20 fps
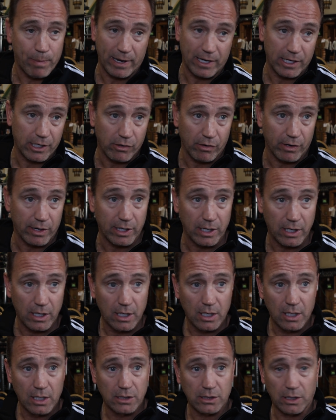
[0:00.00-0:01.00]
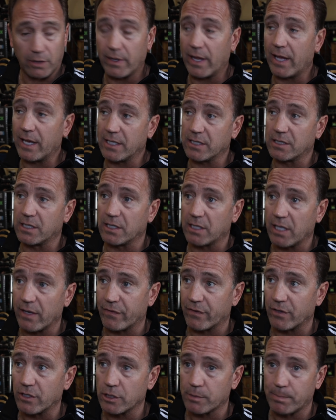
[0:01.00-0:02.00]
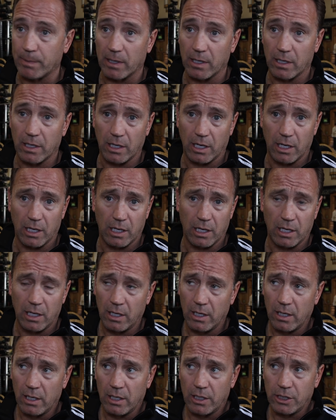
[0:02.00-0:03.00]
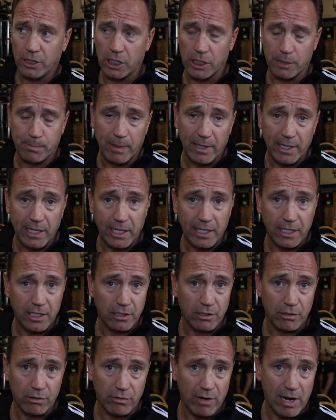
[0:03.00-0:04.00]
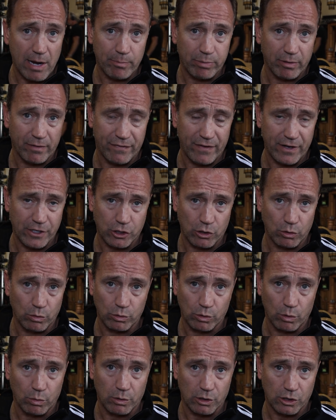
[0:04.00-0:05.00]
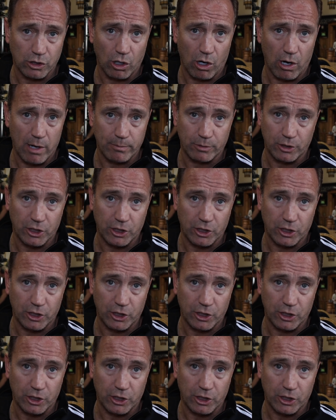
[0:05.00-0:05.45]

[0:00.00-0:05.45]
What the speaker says: pedigree. So that is the difference. But she's been in and around professionals all the time.